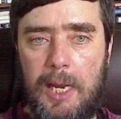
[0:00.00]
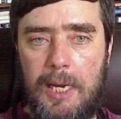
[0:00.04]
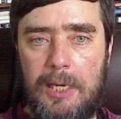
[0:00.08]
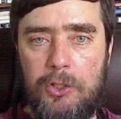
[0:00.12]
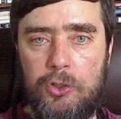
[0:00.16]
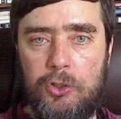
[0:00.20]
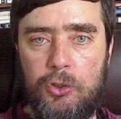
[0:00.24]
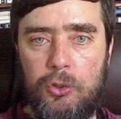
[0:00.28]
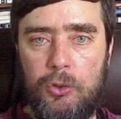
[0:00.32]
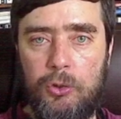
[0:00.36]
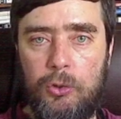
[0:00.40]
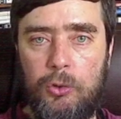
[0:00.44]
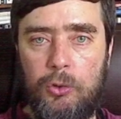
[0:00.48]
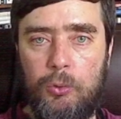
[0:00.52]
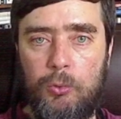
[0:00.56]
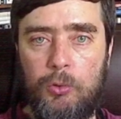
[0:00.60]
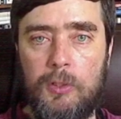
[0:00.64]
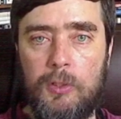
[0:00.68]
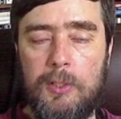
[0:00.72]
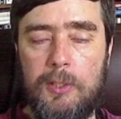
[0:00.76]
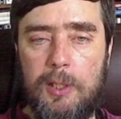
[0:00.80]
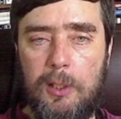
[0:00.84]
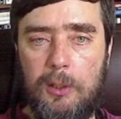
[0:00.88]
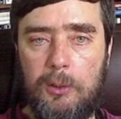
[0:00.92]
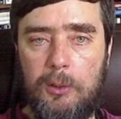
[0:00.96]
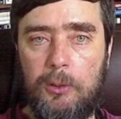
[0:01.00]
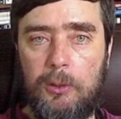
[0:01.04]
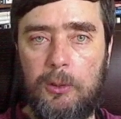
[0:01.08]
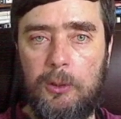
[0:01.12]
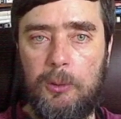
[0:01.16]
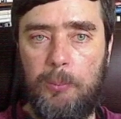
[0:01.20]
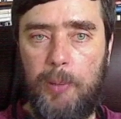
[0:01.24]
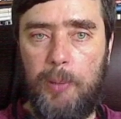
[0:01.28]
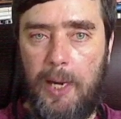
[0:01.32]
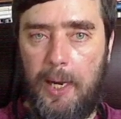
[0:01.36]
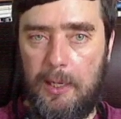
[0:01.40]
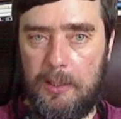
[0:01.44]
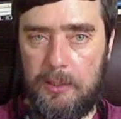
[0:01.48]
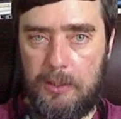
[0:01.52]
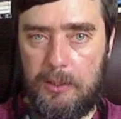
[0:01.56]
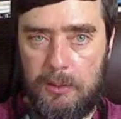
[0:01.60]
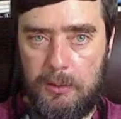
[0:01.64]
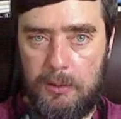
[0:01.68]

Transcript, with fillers: ancient unicellular past.